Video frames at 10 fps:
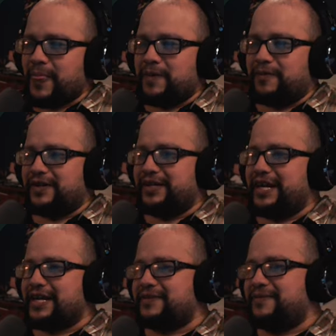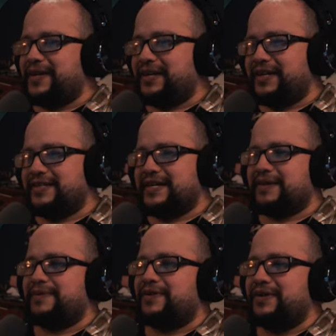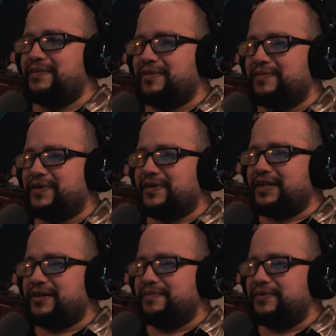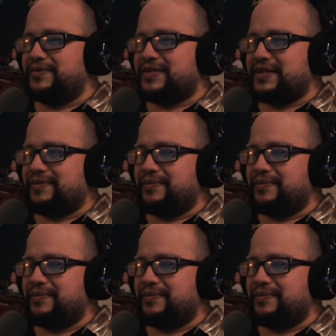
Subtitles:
while activated, attack power and mobility are boosted,